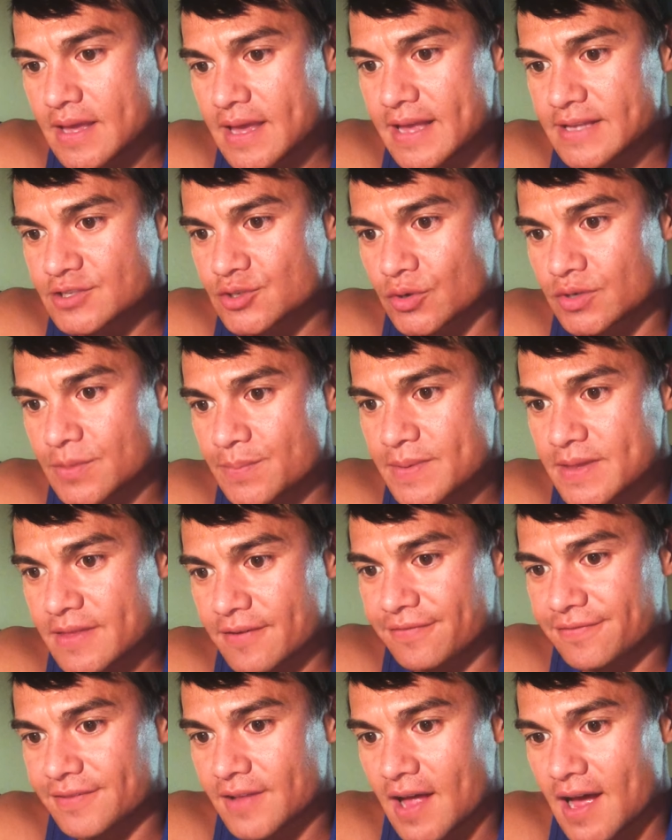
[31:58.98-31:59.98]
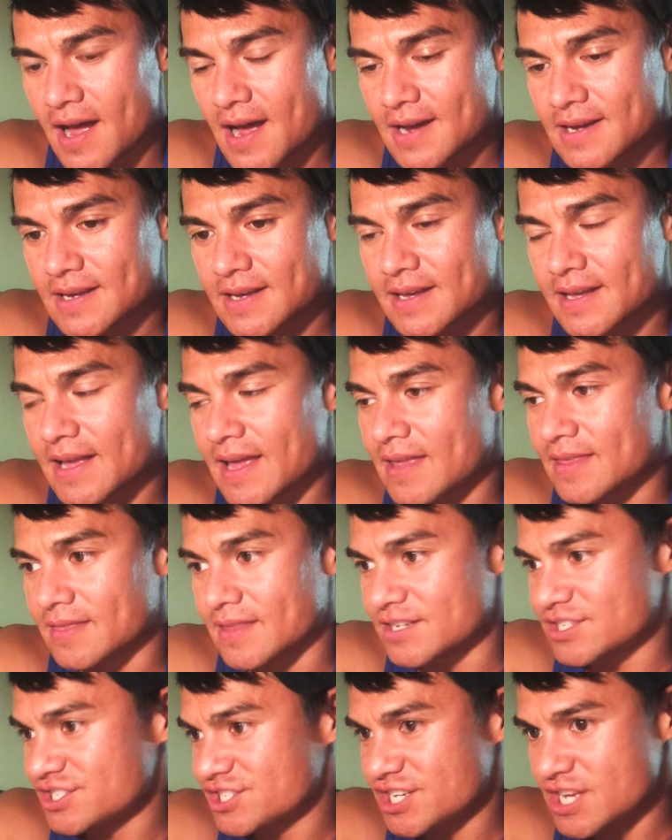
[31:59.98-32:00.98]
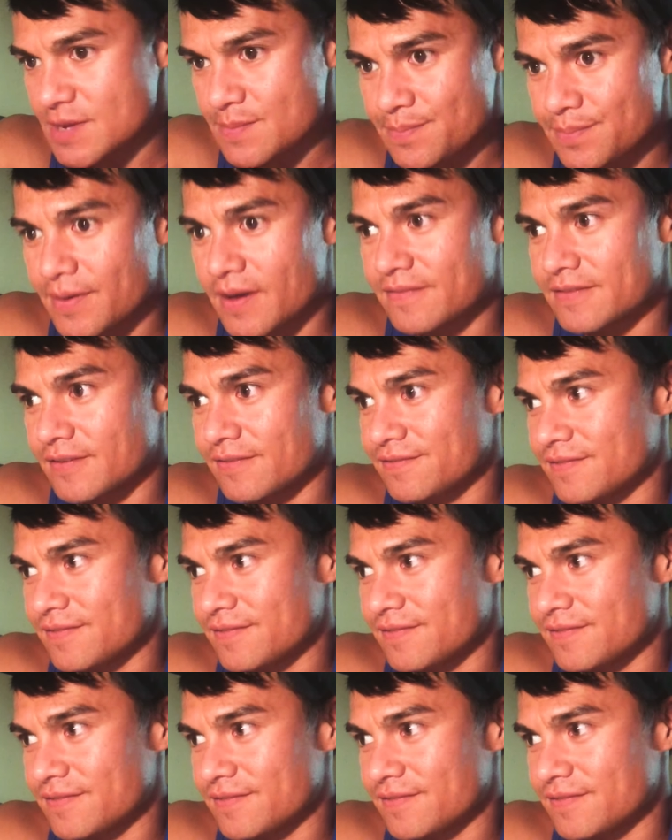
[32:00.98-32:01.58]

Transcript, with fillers: it's going to be the flock the sheep of the